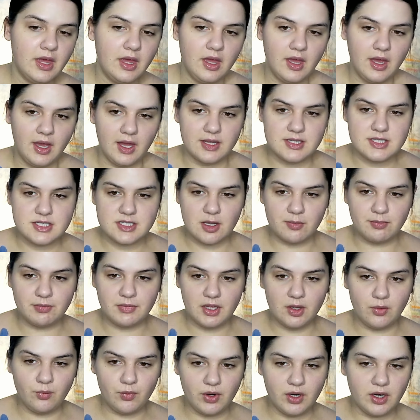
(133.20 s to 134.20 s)
And
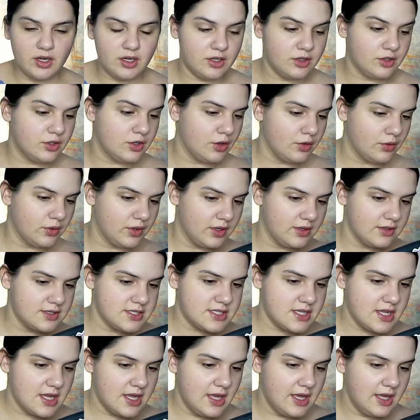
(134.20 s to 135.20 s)
something we're gonna
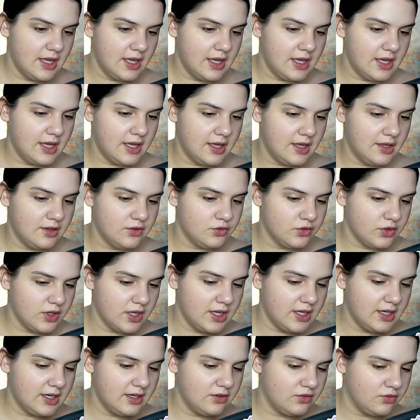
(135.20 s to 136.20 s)
notice is
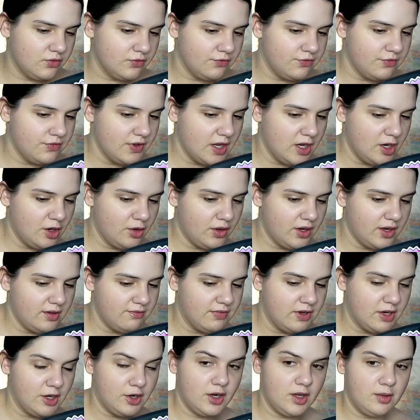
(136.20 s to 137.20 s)
it is very,
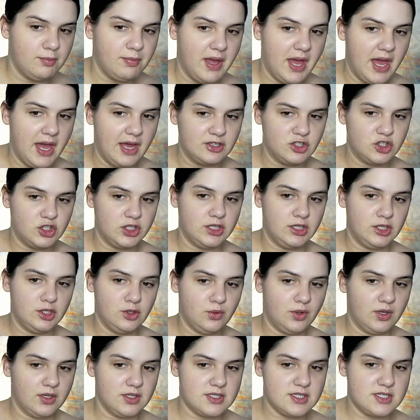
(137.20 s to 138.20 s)
very patchy. You
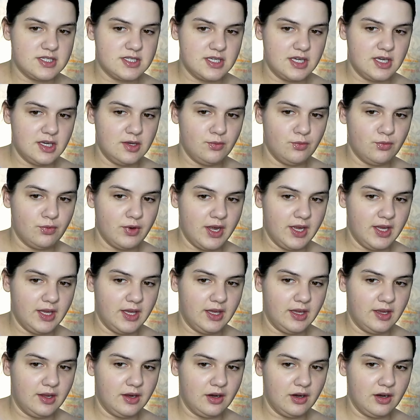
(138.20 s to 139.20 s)
can see right
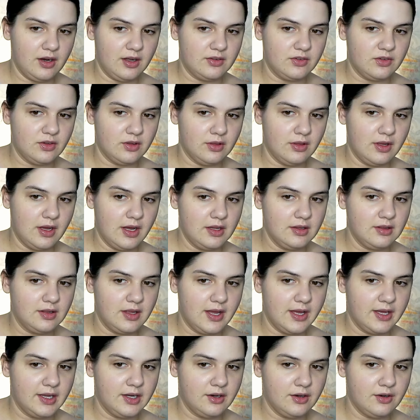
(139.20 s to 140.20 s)
here, it's a lot
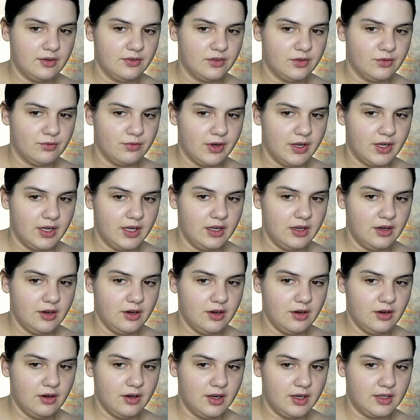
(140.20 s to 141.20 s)
lighter than right
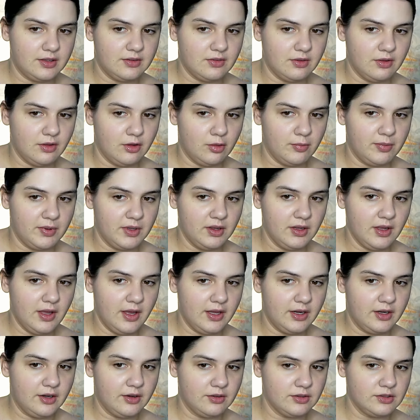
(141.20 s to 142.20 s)
here. It's a little bit
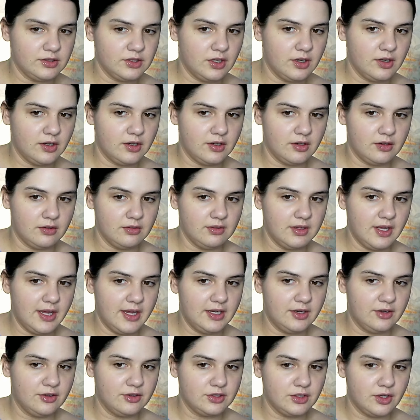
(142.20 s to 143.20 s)
lighter, darker,
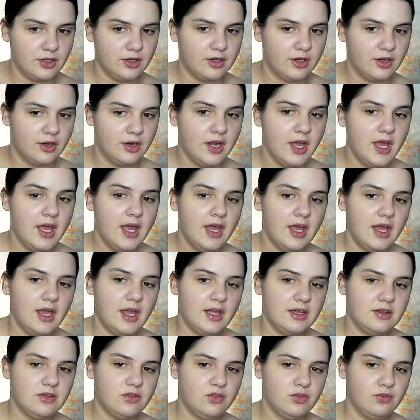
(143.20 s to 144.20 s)
lighter, darker.
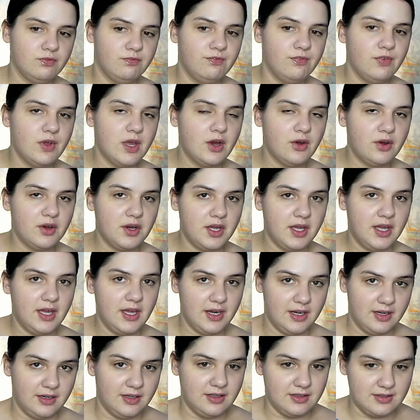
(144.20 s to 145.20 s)
It's very
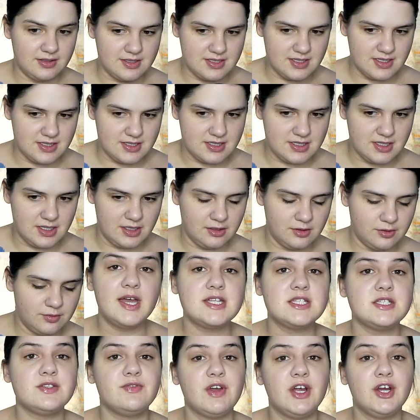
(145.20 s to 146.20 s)
inconsistent.
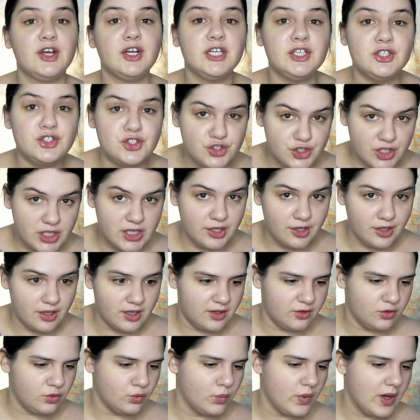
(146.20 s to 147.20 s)
It's very sheer
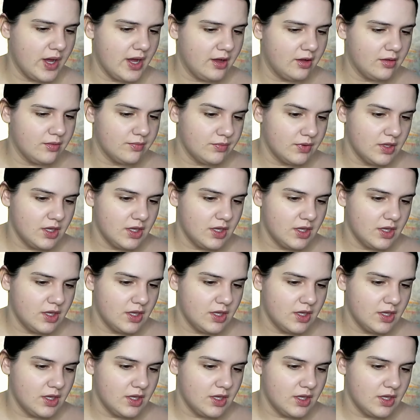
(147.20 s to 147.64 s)
as well.